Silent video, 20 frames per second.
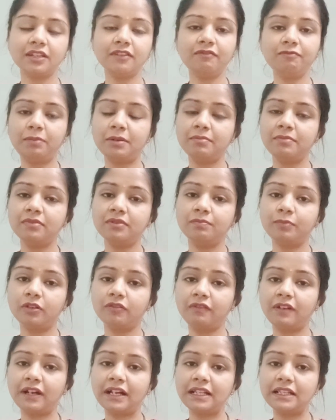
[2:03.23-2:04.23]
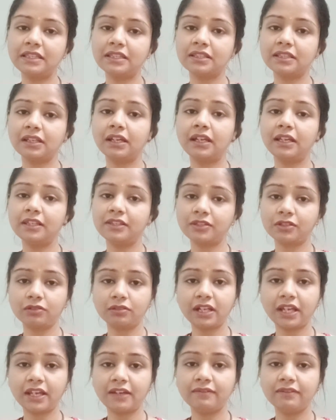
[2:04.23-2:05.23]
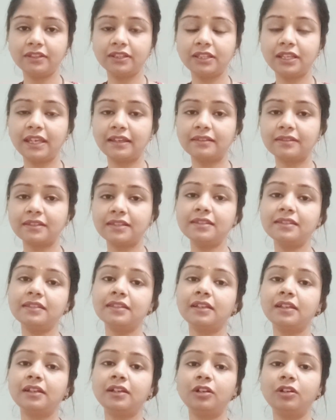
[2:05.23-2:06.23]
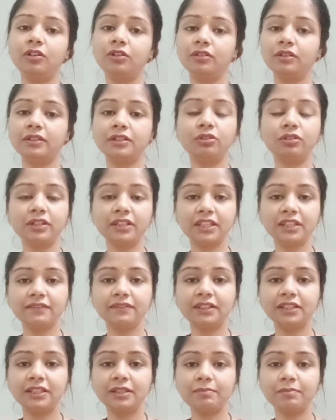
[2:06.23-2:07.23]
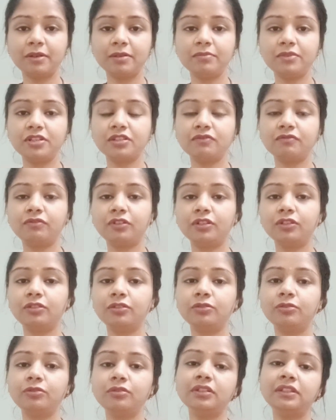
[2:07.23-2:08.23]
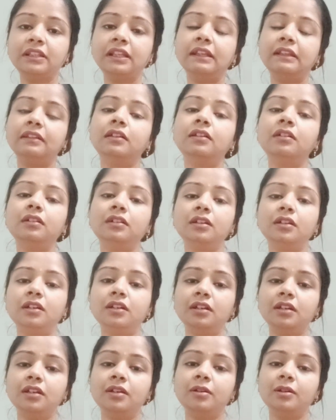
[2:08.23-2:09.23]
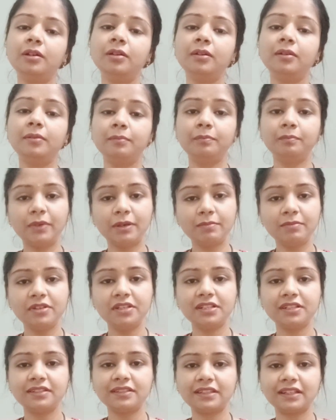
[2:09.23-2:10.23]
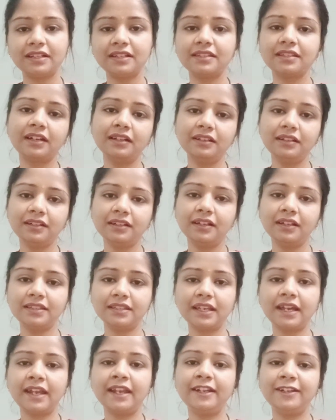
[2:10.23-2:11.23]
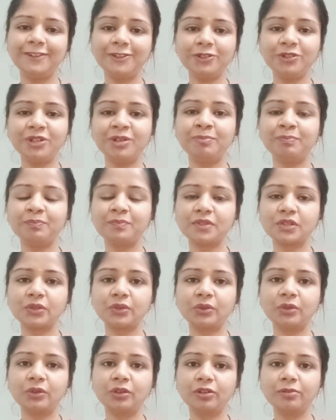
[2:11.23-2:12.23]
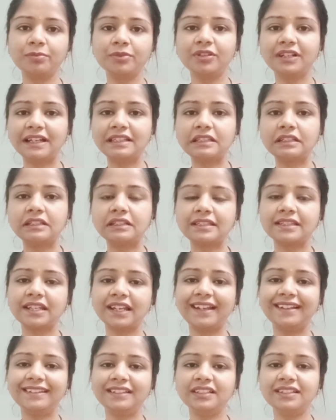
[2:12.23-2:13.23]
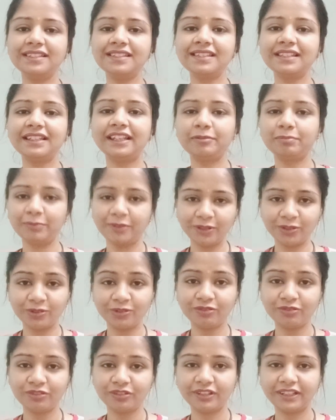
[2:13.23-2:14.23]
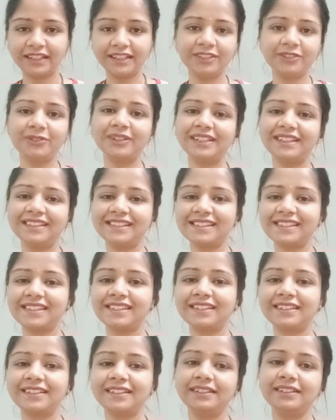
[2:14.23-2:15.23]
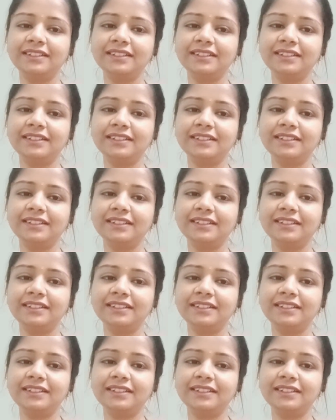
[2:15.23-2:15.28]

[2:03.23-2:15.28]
If profiles is not having the access or not given the permission for group, then the permission sets are assigned to him. So hope you guys understand this. Let me know for any queries.